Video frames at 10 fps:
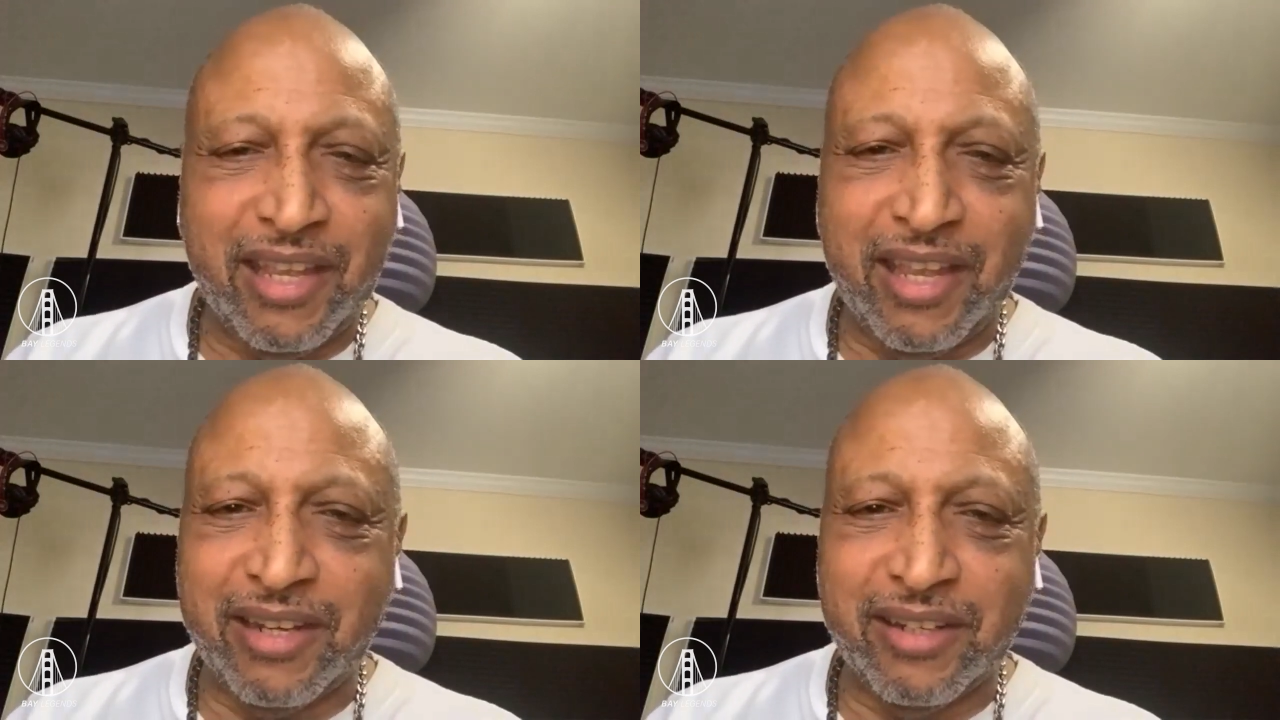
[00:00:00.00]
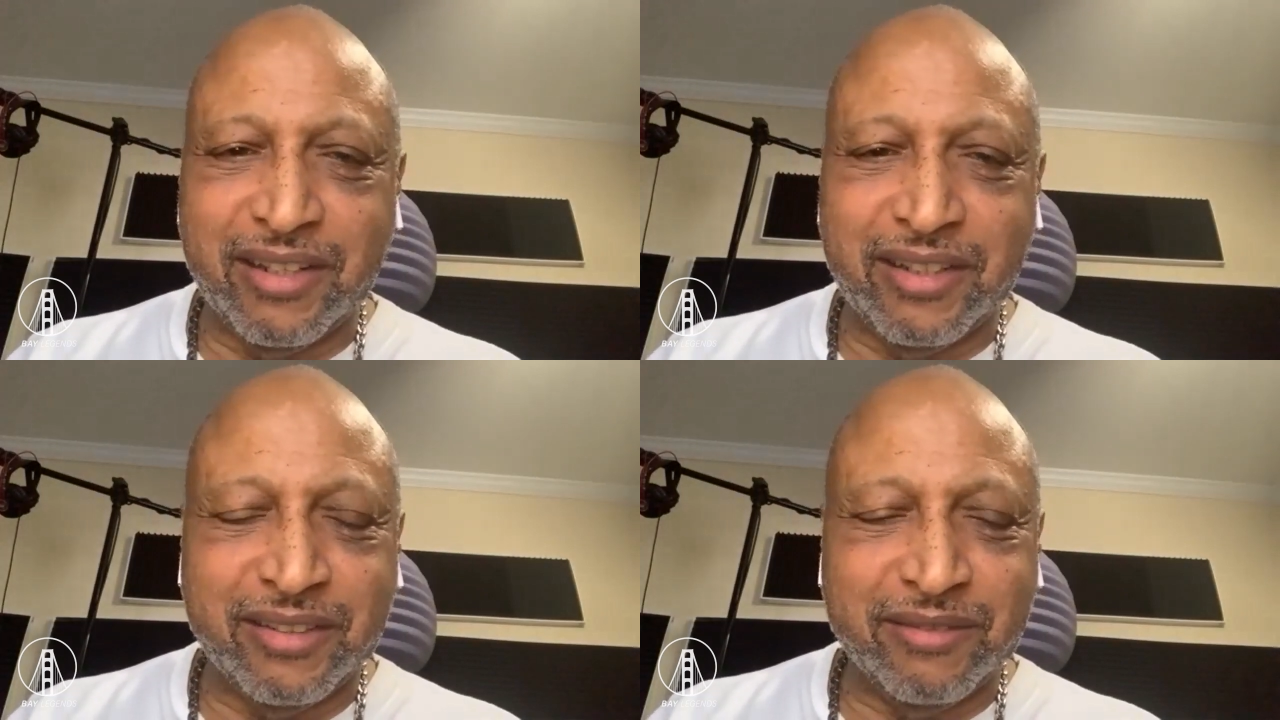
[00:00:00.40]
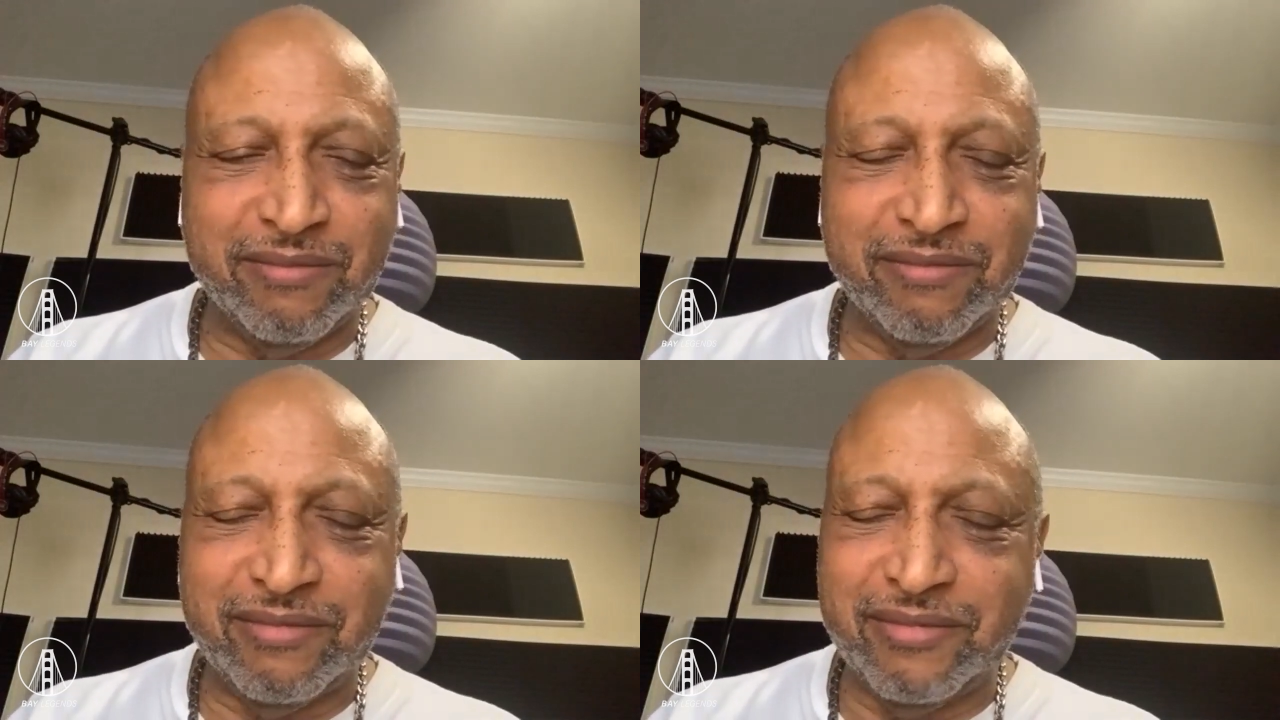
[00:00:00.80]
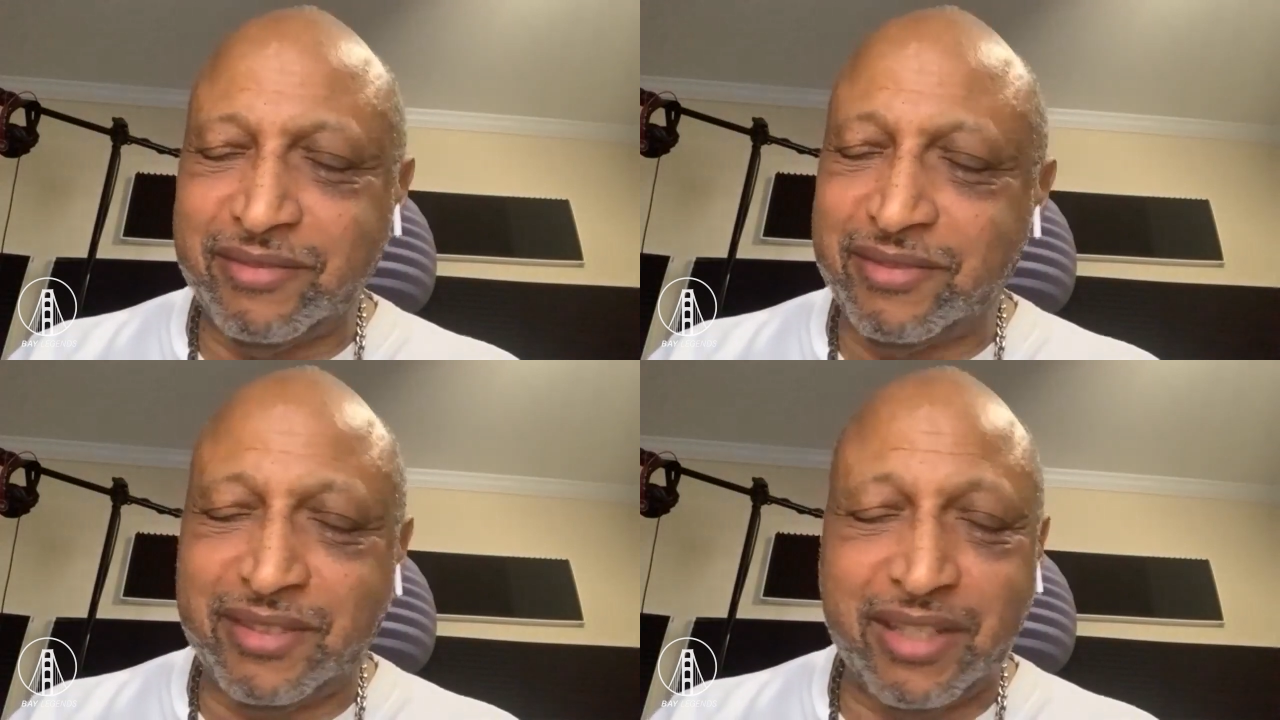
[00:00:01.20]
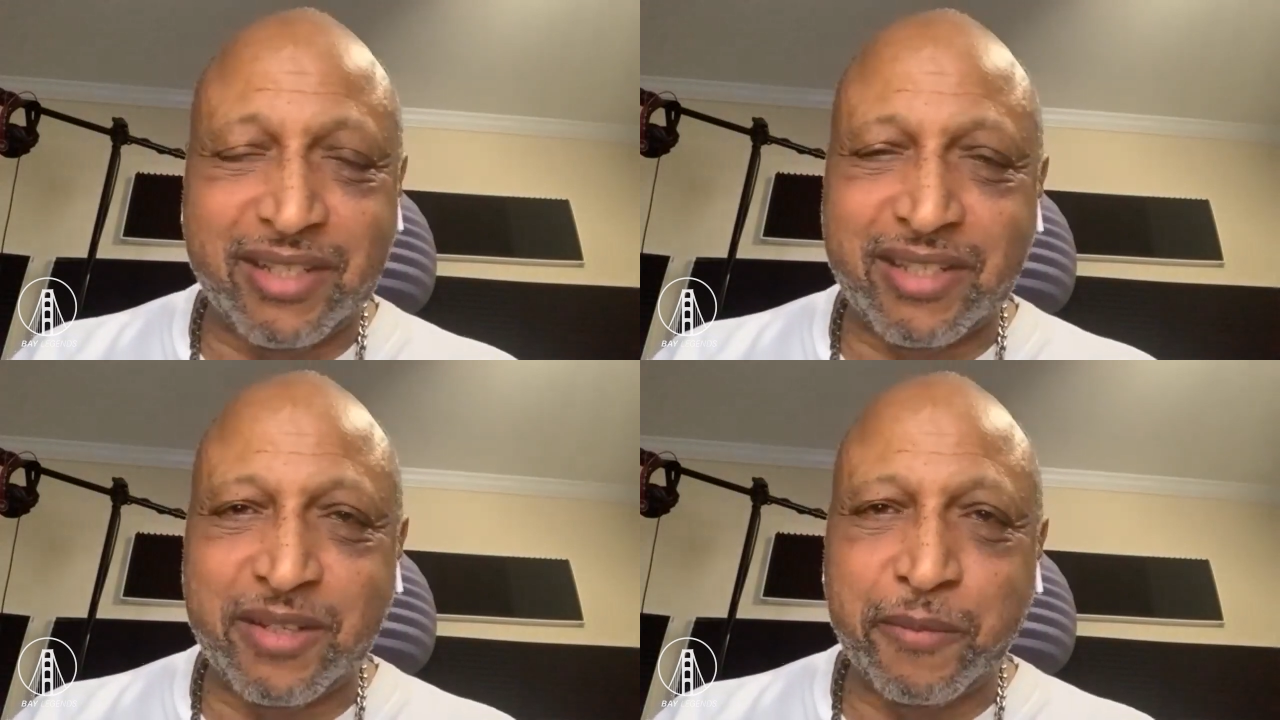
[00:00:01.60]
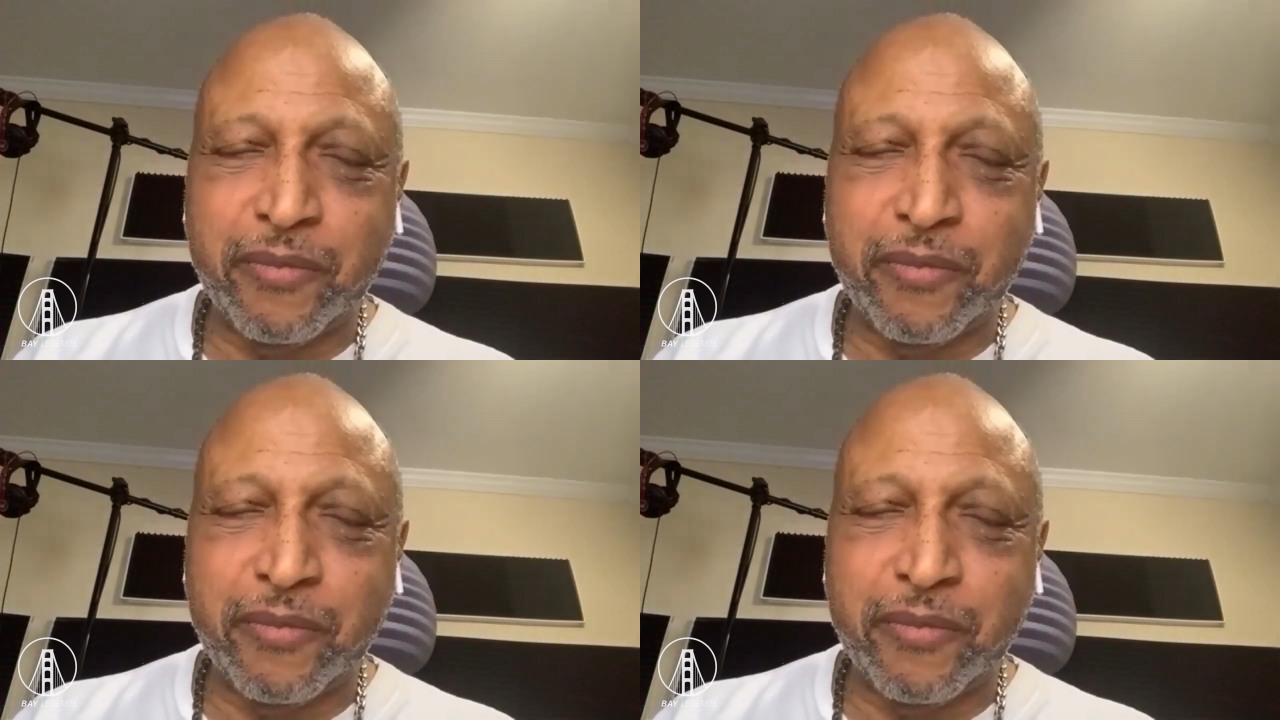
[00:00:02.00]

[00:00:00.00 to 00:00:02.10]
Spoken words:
And just,